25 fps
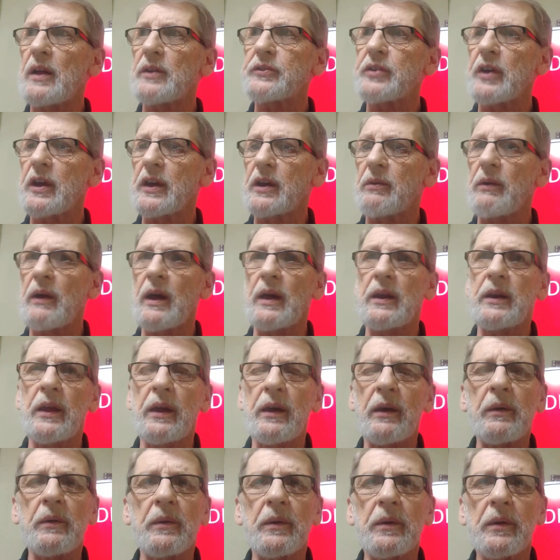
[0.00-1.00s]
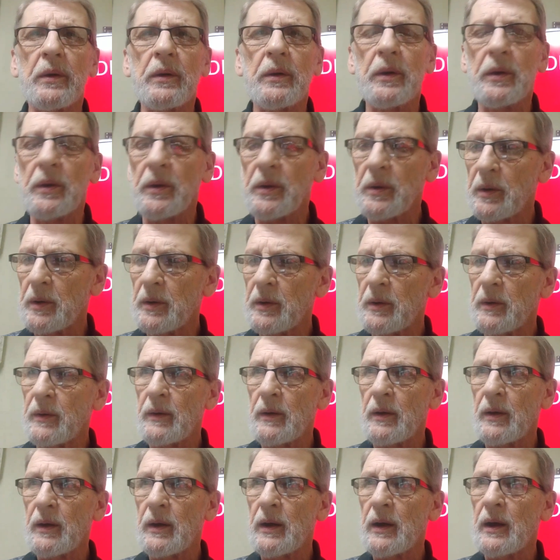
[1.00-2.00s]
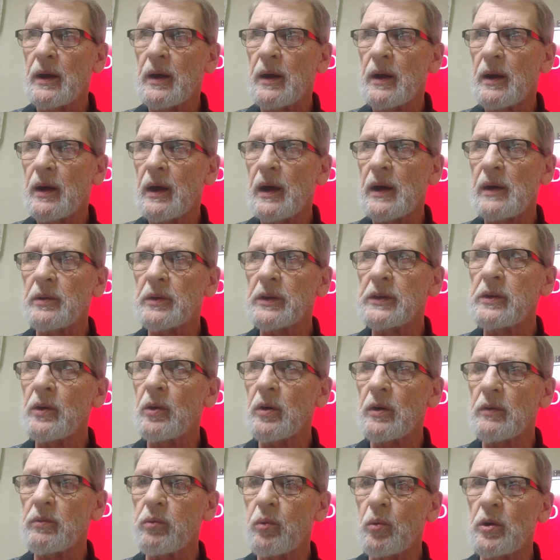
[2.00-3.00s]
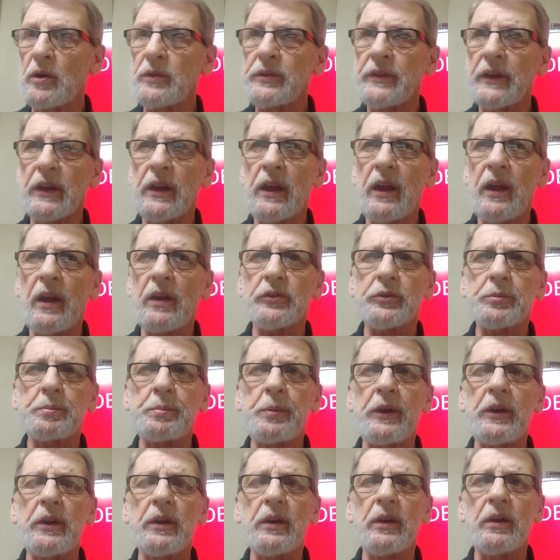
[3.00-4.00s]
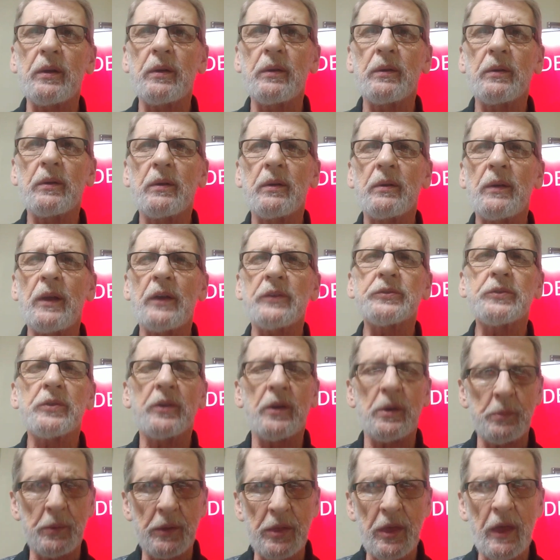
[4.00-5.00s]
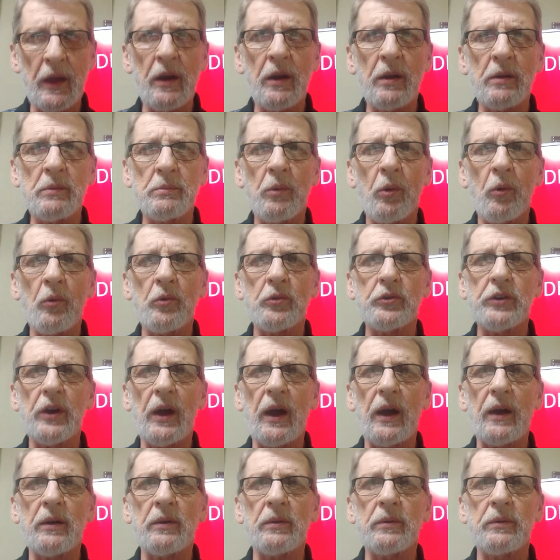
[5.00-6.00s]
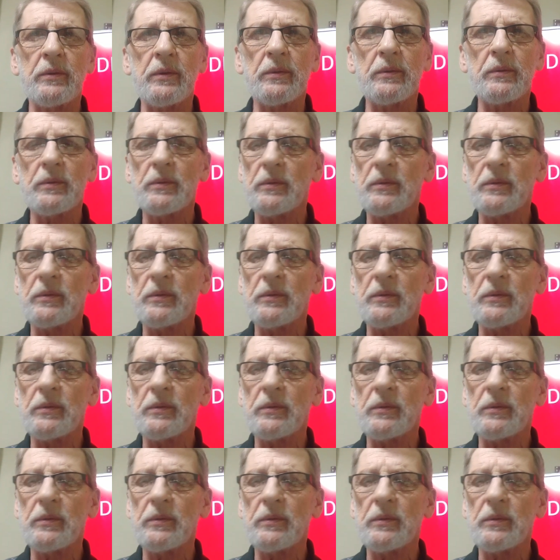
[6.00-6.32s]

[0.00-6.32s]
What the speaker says: I'll tell you right now, I only know of one that can't speak, and that's going to be that unborn child.